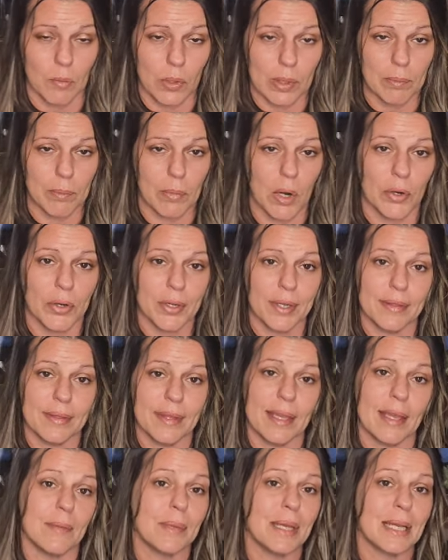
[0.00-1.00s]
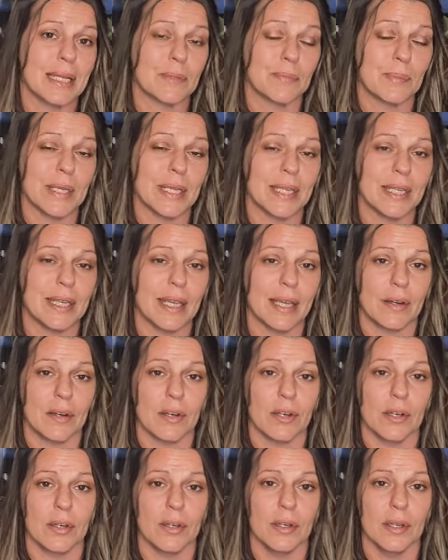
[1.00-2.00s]
We market them as
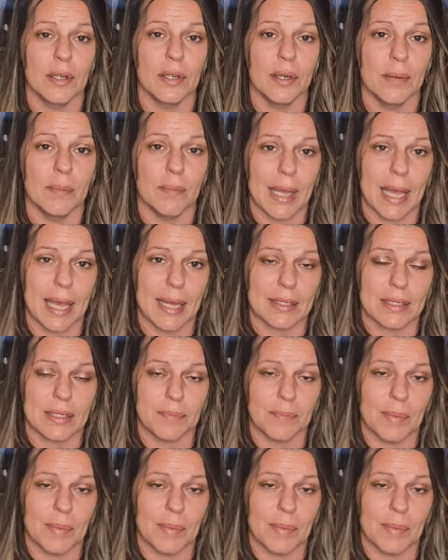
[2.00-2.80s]
beginner pets.